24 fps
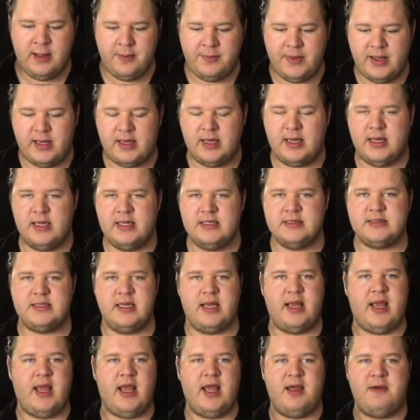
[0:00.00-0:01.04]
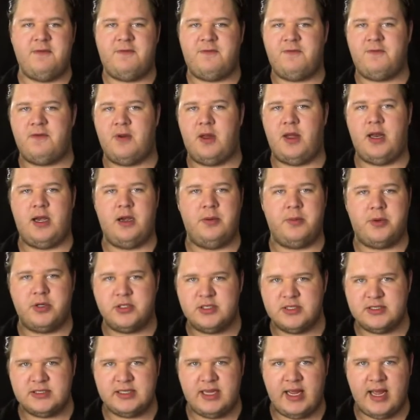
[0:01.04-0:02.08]
because if an
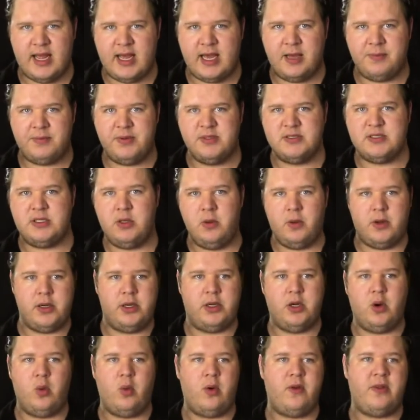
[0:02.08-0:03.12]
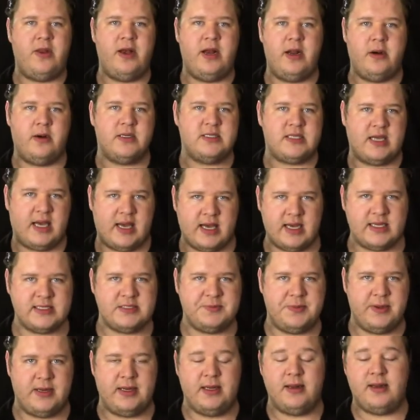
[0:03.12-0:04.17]
emergency happens, you want to know where the nearest
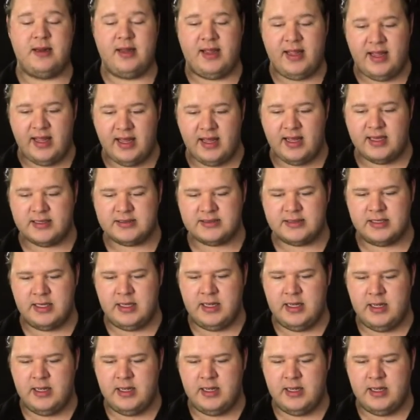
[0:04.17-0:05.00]
hospital is.